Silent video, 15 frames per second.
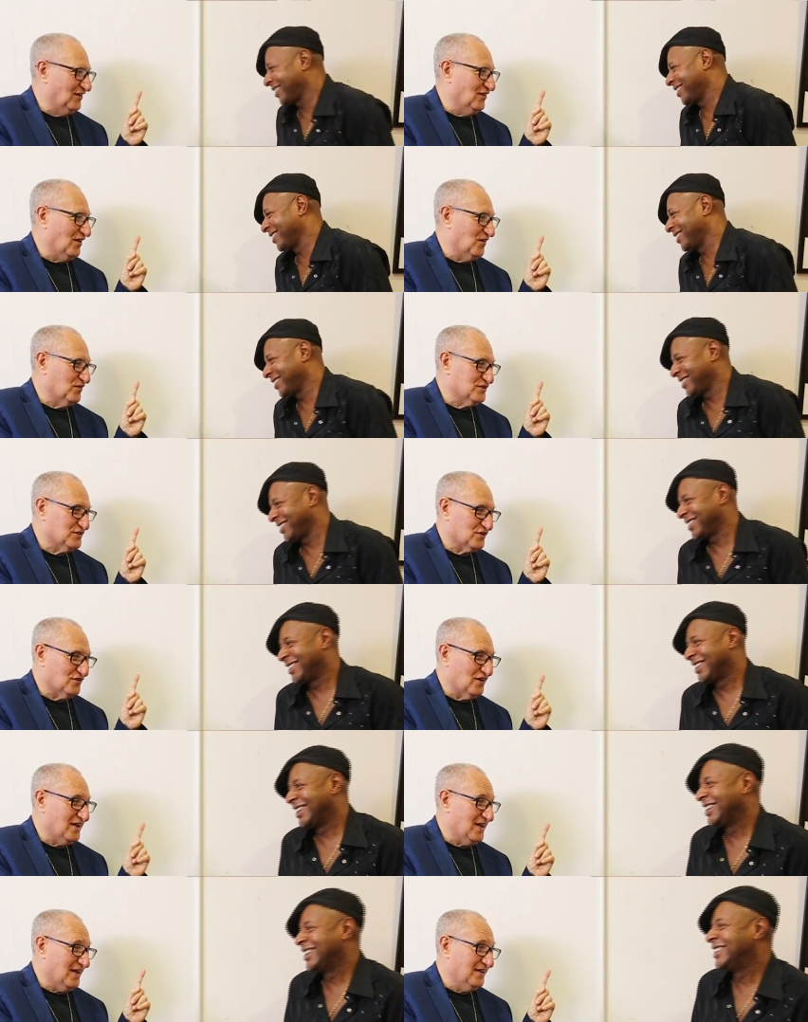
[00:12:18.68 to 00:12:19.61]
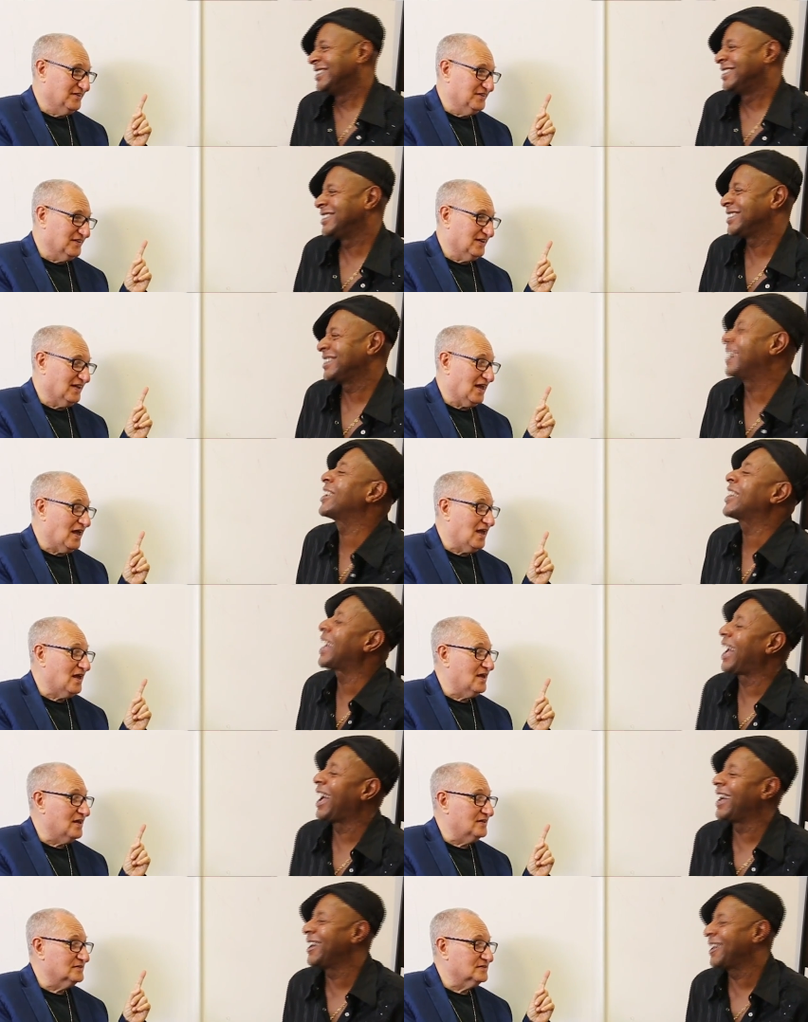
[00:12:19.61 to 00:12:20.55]
Speaker 1: know that was a great ending.
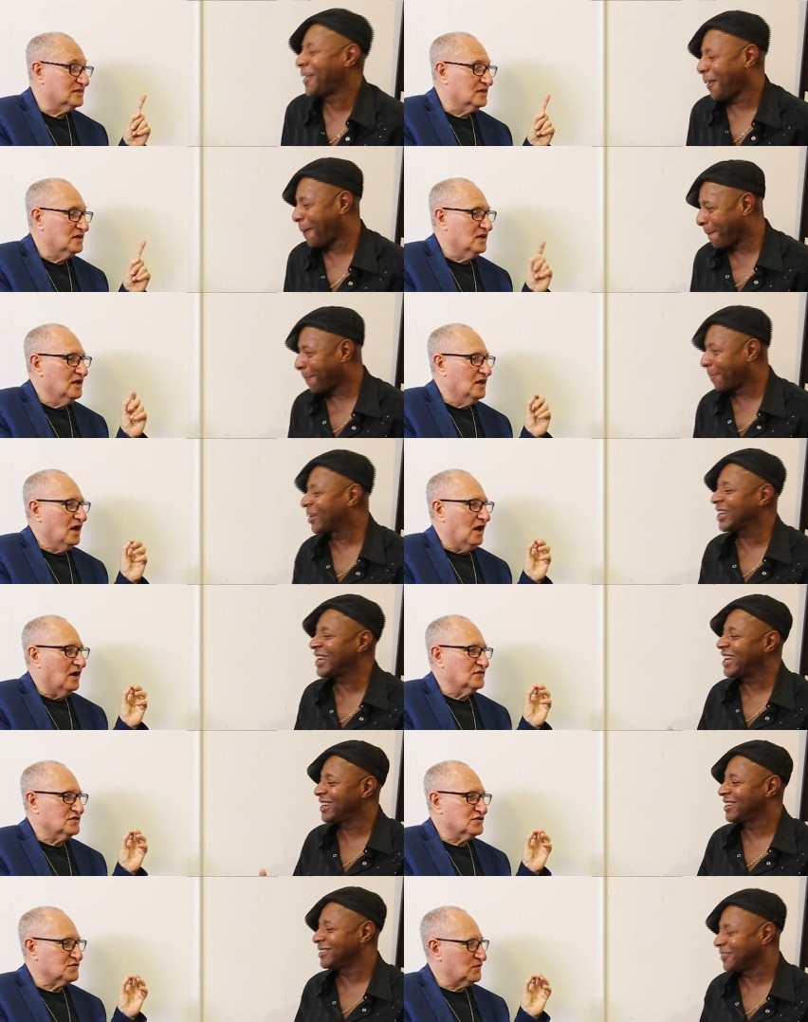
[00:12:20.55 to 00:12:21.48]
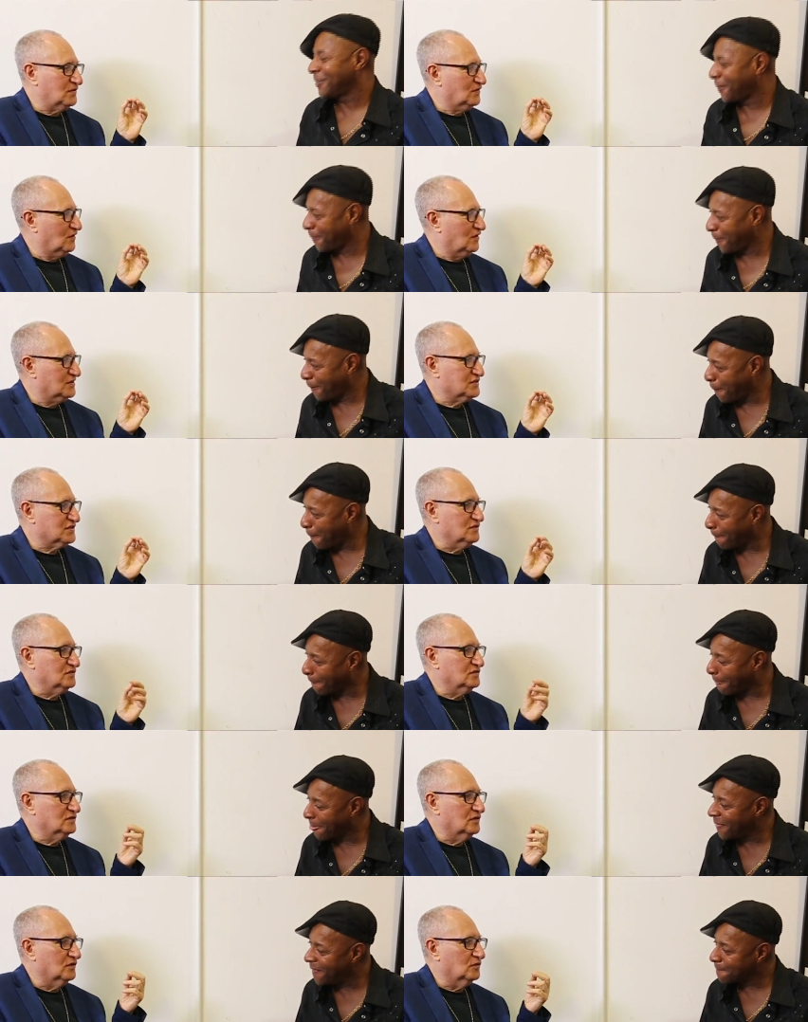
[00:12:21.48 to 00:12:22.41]
Okay. I just want to ask
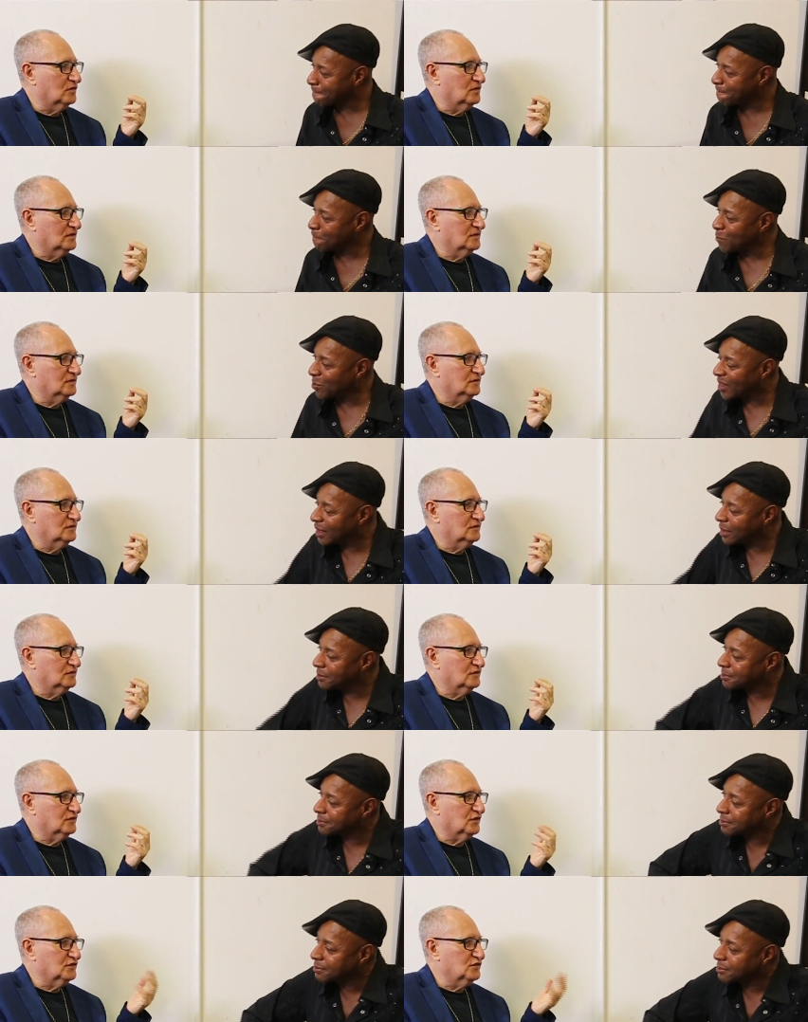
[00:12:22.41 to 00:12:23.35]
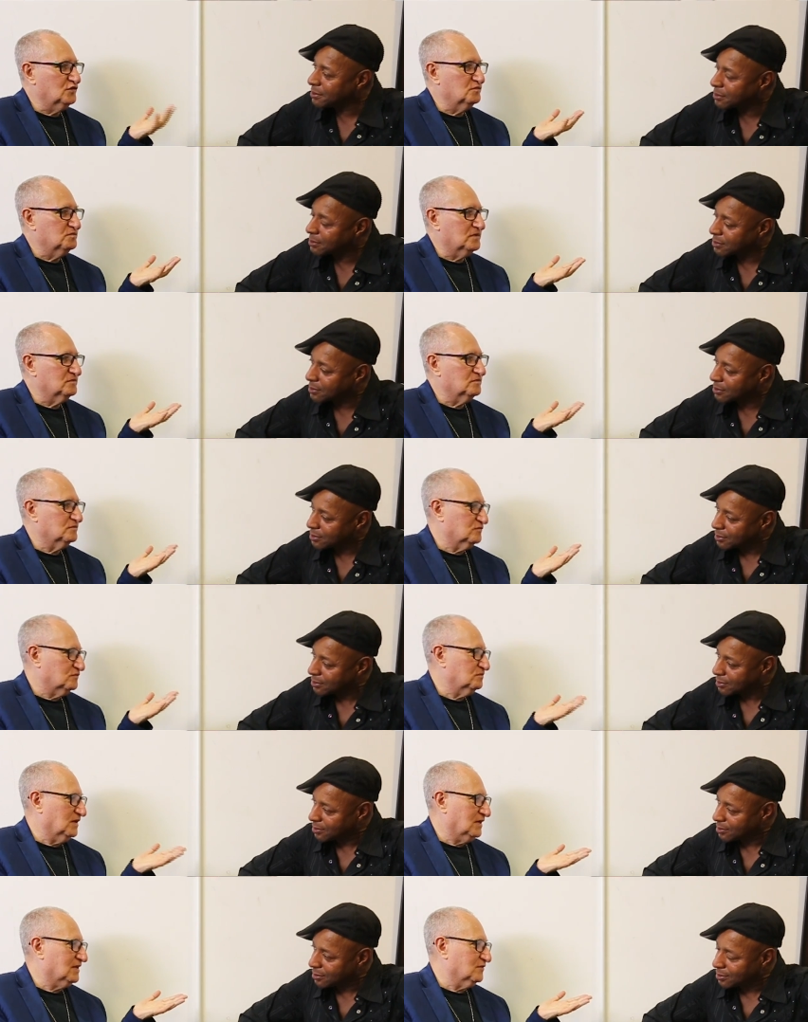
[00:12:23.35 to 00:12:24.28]
you, you know, so you've
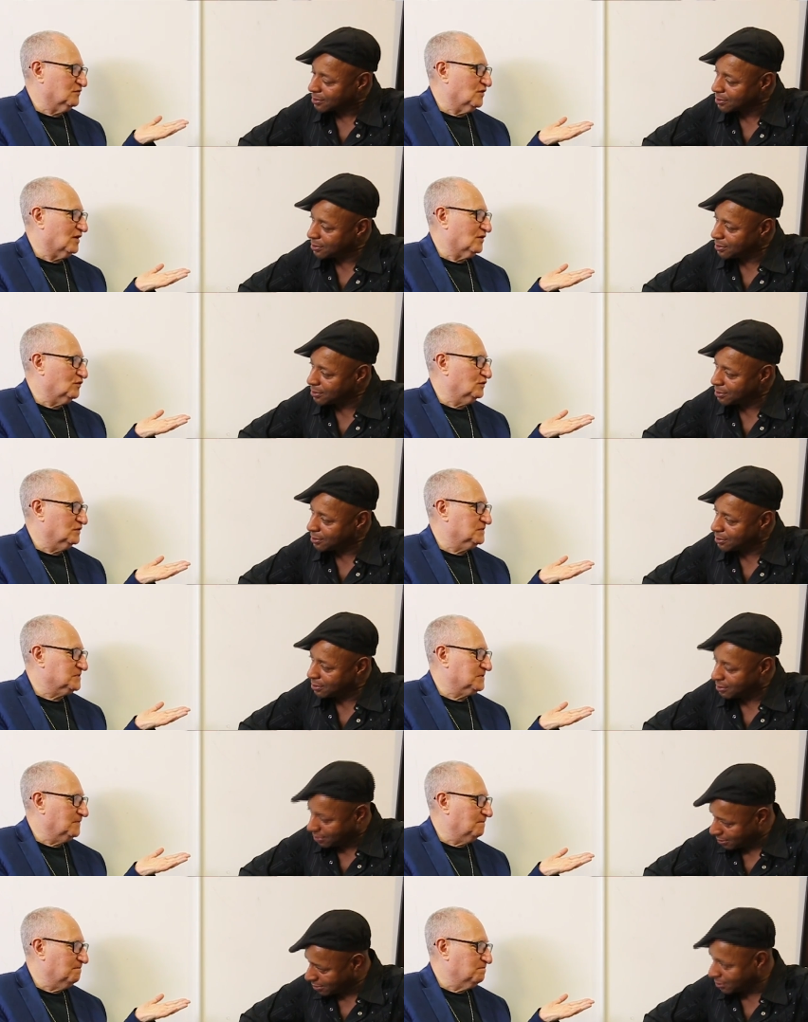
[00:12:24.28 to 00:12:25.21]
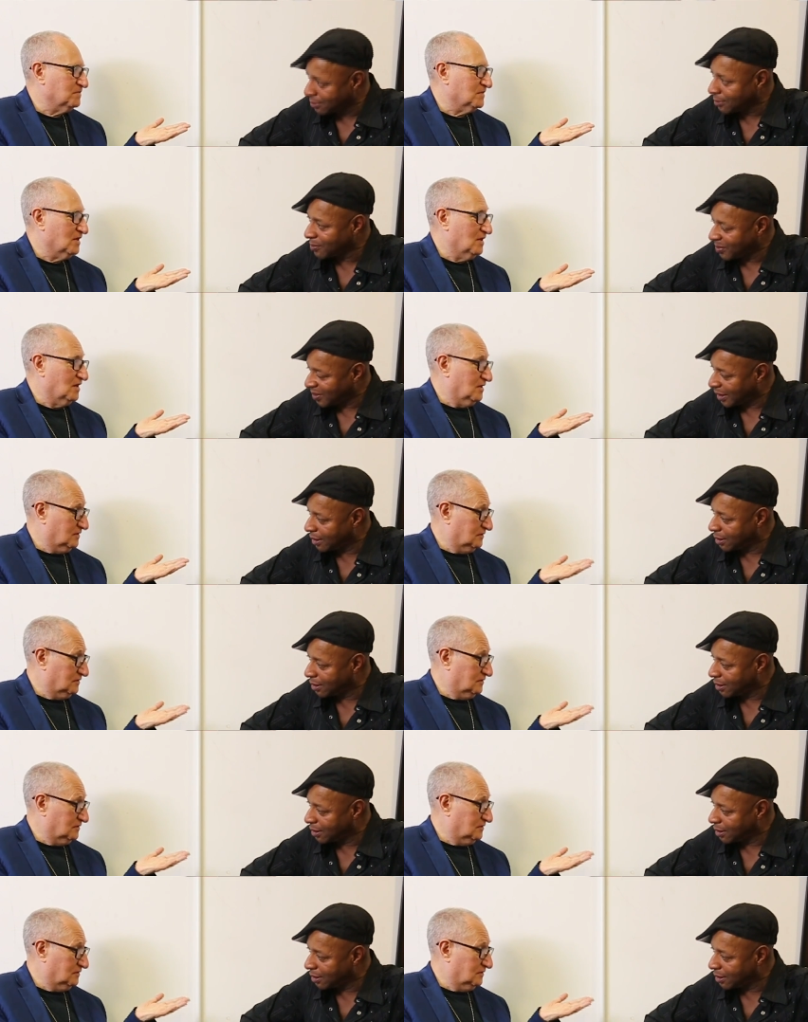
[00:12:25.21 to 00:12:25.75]
been making records mm.